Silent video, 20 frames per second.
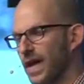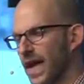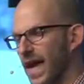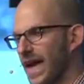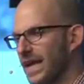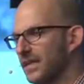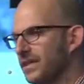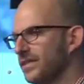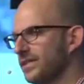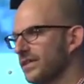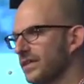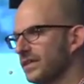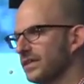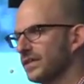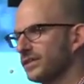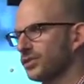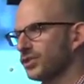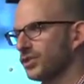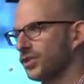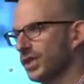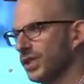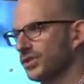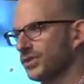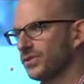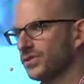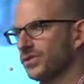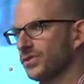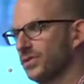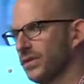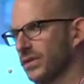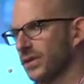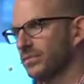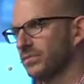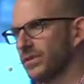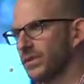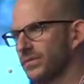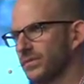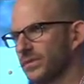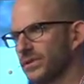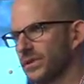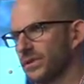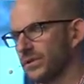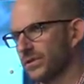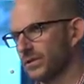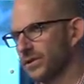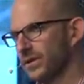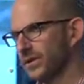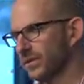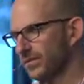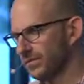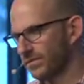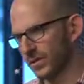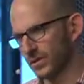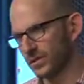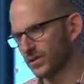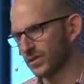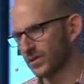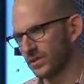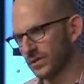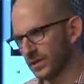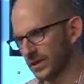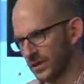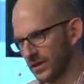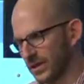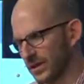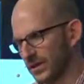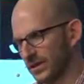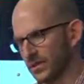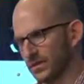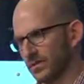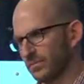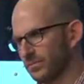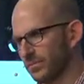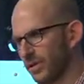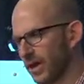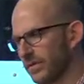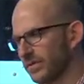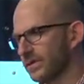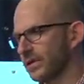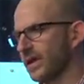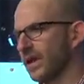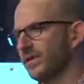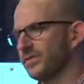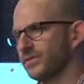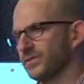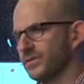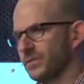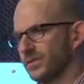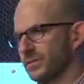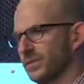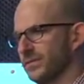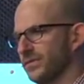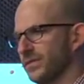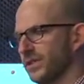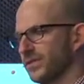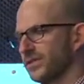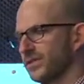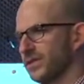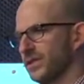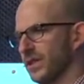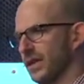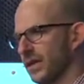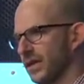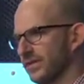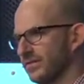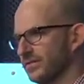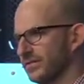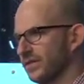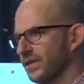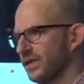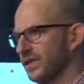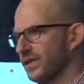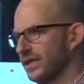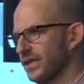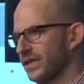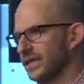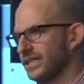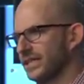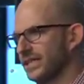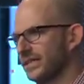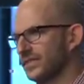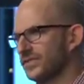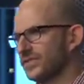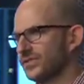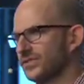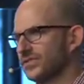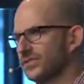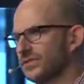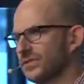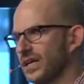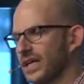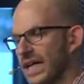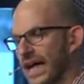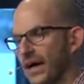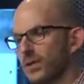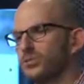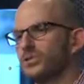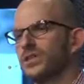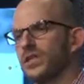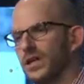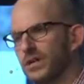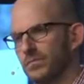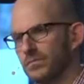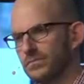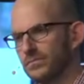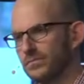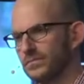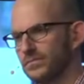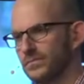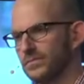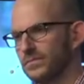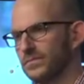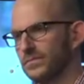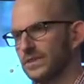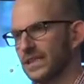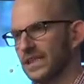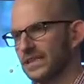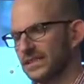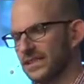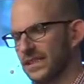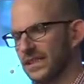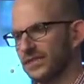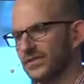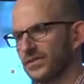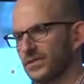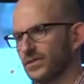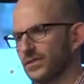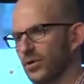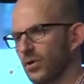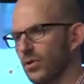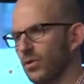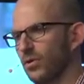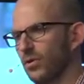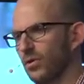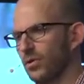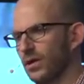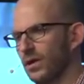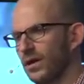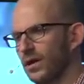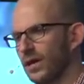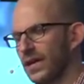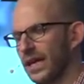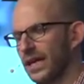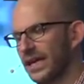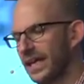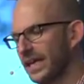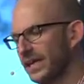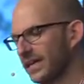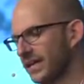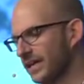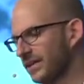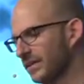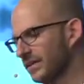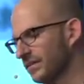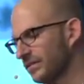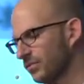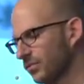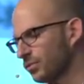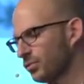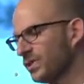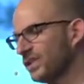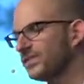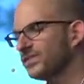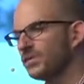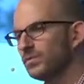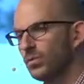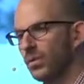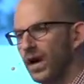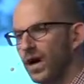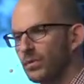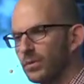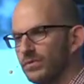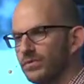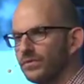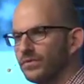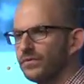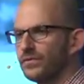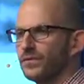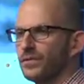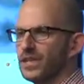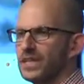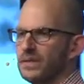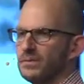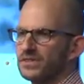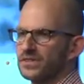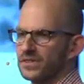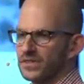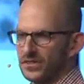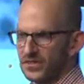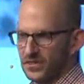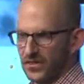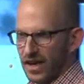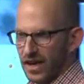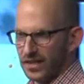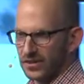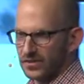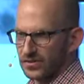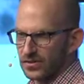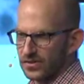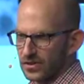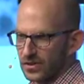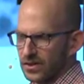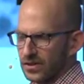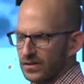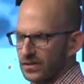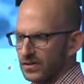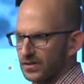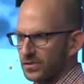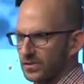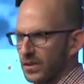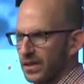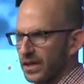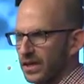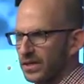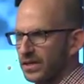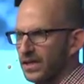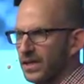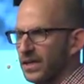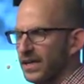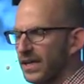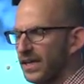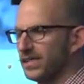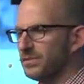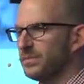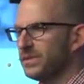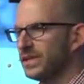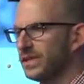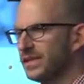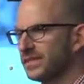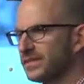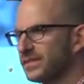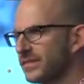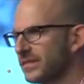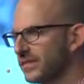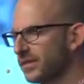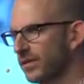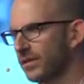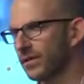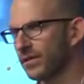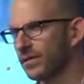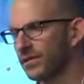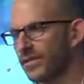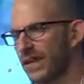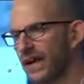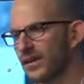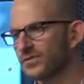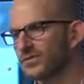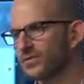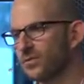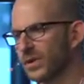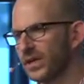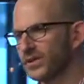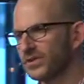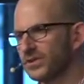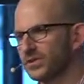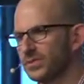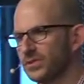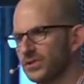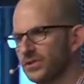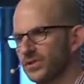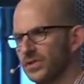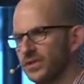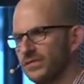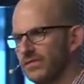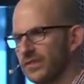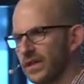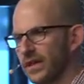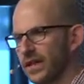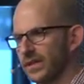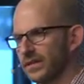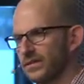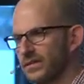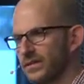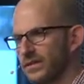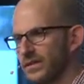Anything that changes the way that people either function in their private lives or in their professional lives is an outcome. It's the goal. And the reason why we frame success in this way is because there are 1,000 ways to achieve that,